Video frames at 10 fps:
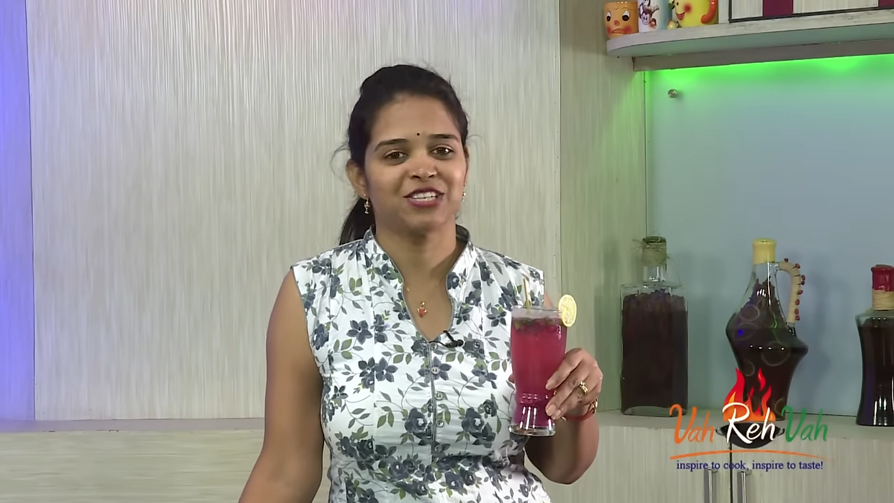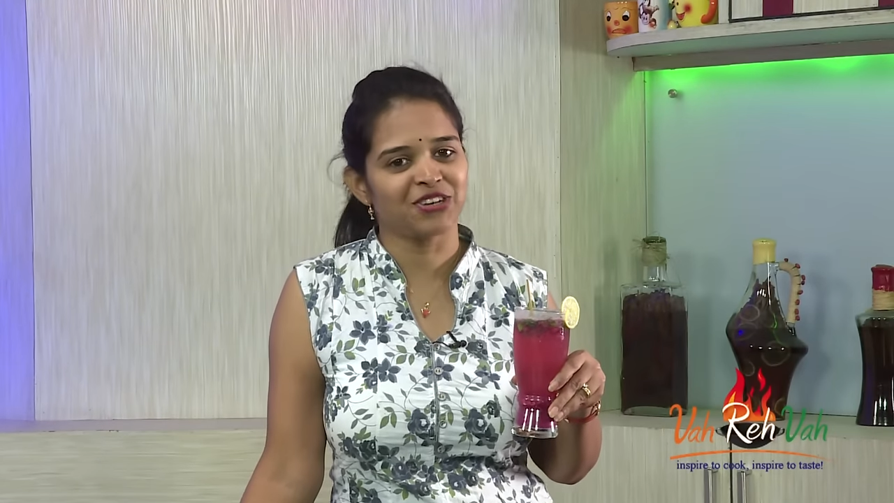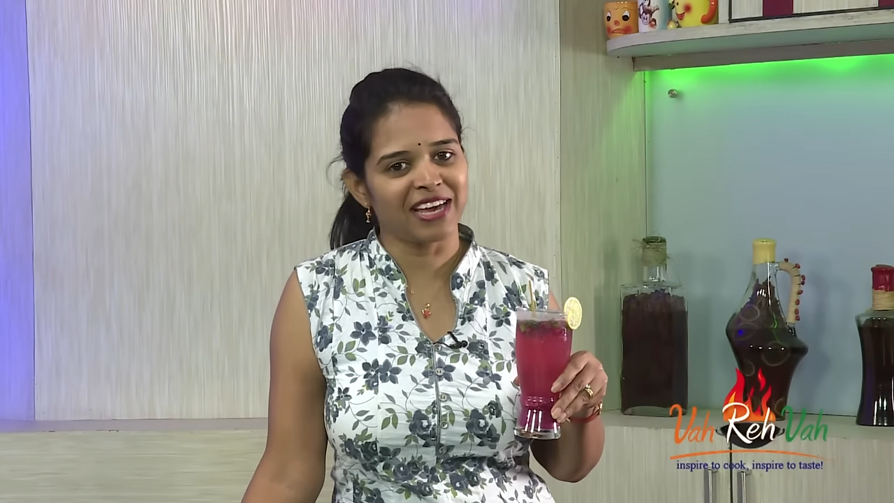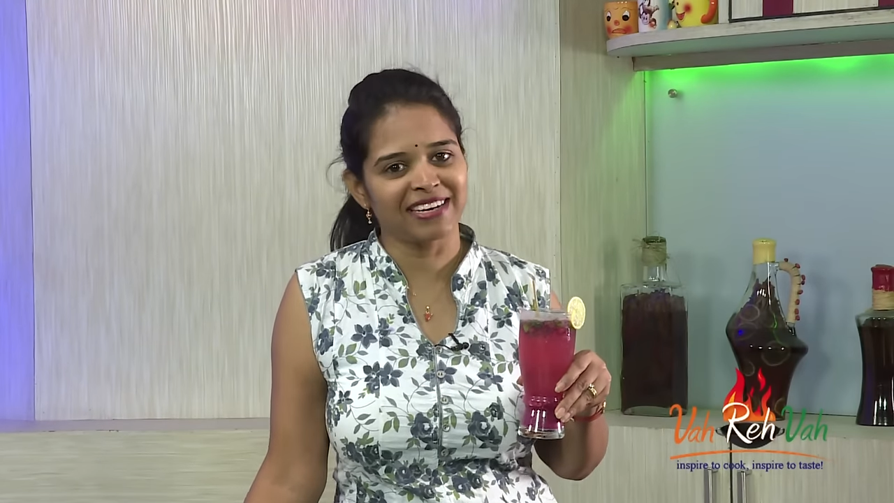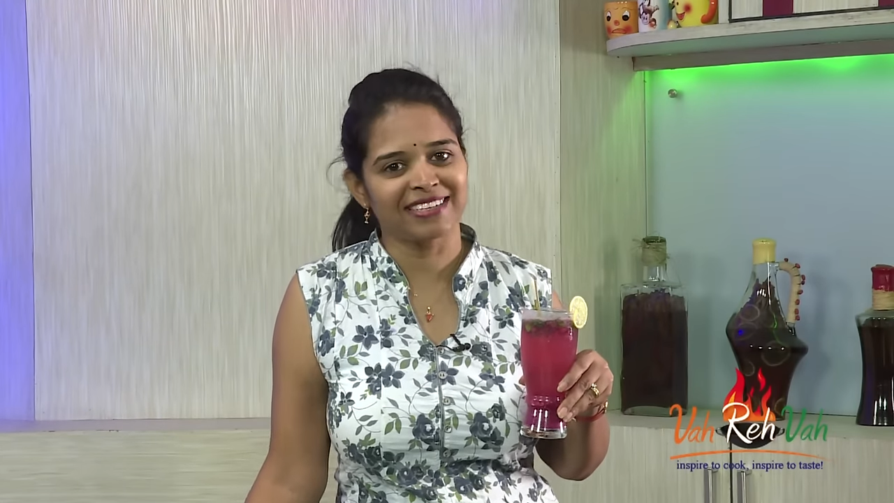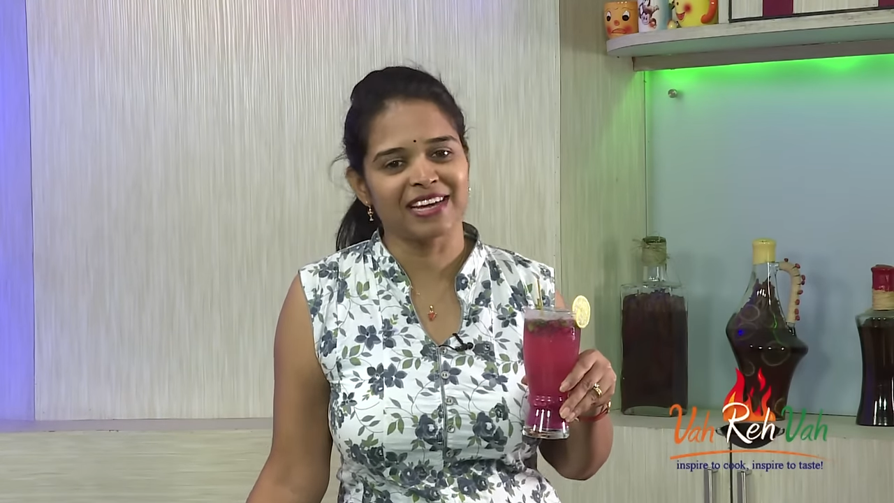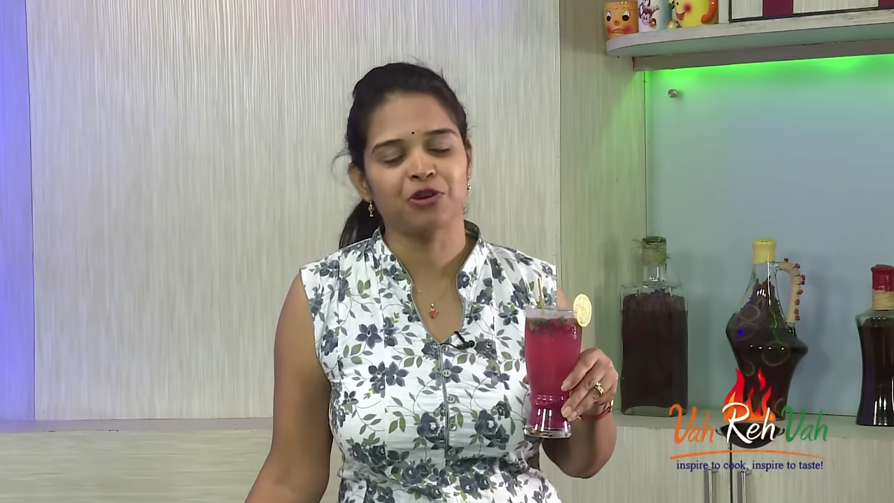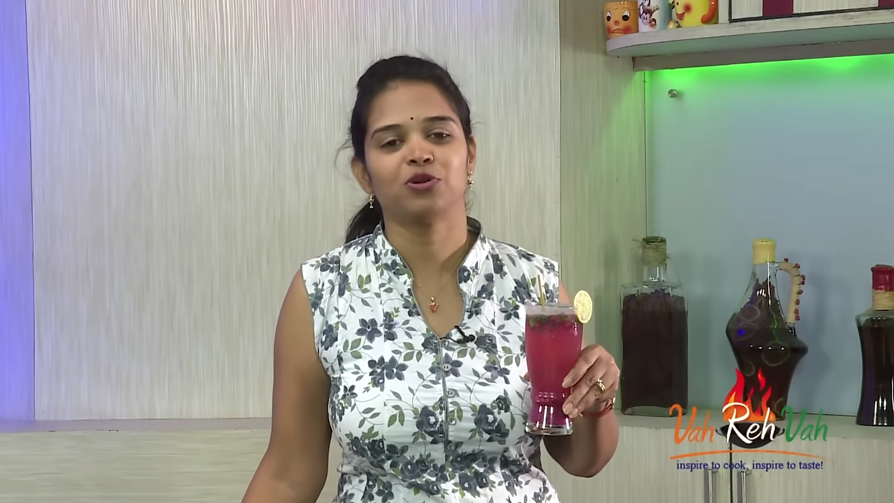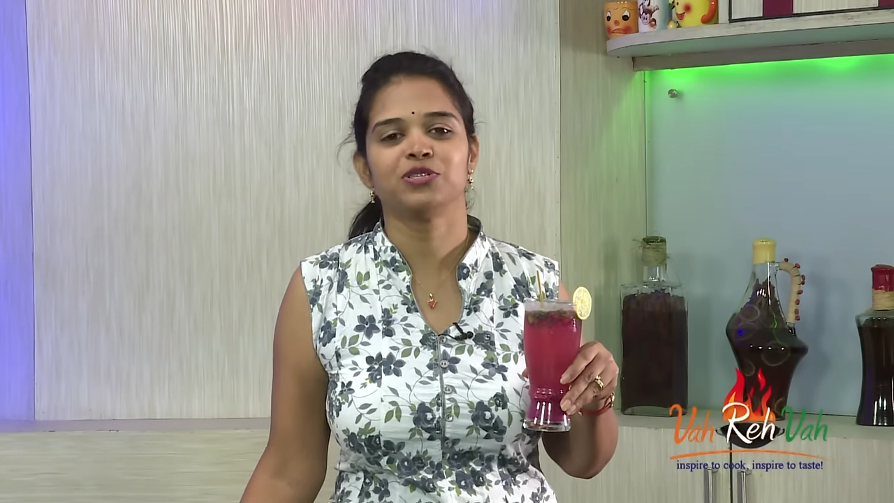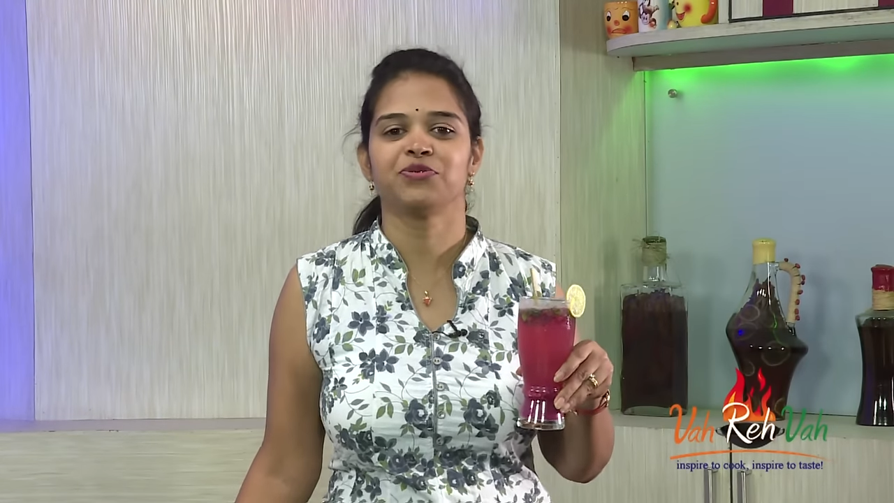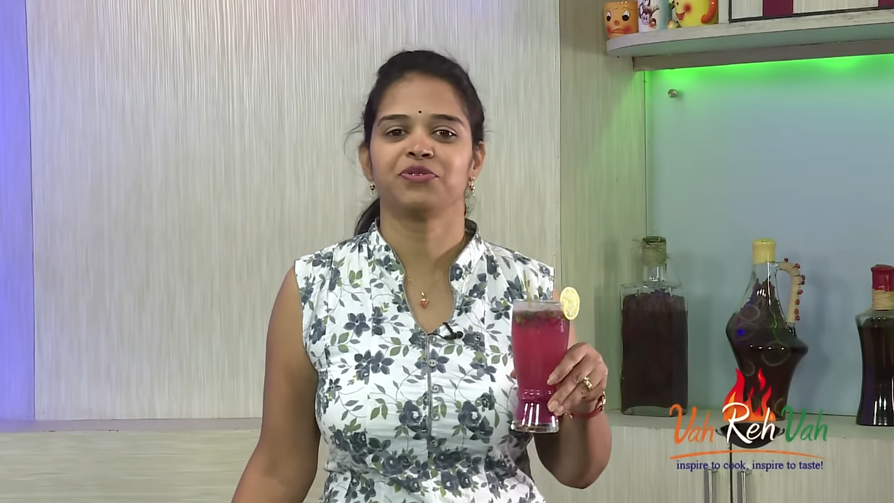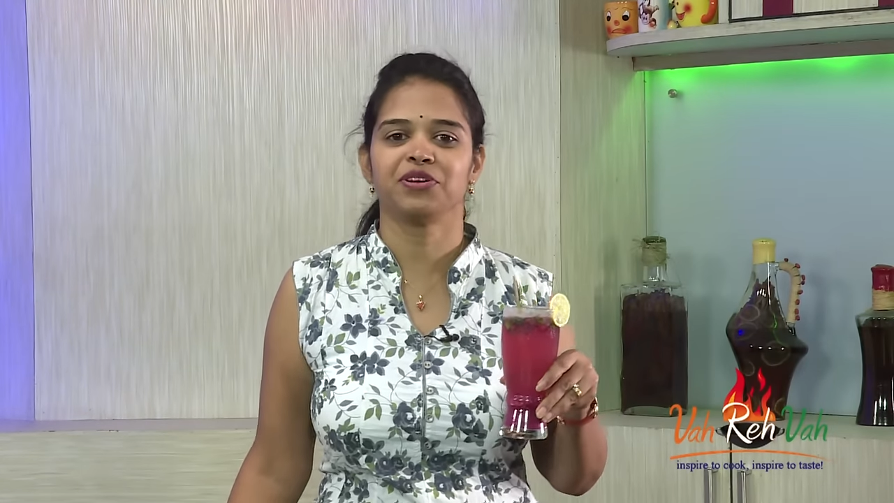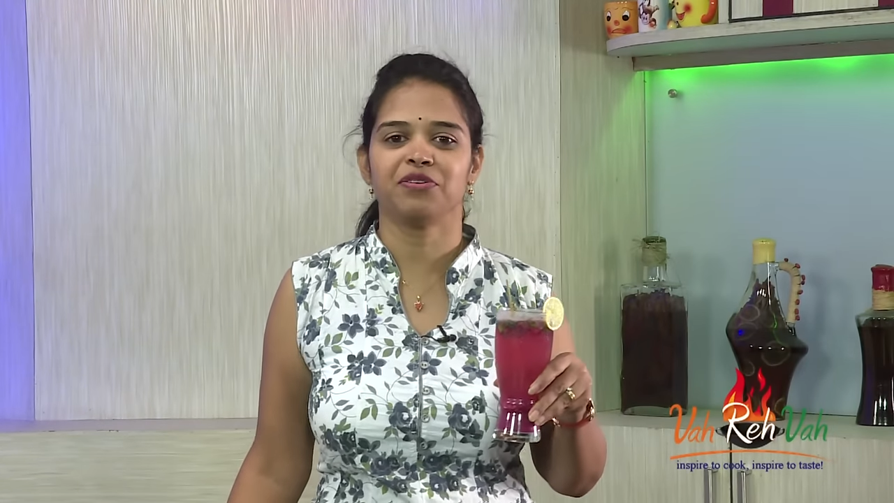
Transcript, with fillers: share it and also feed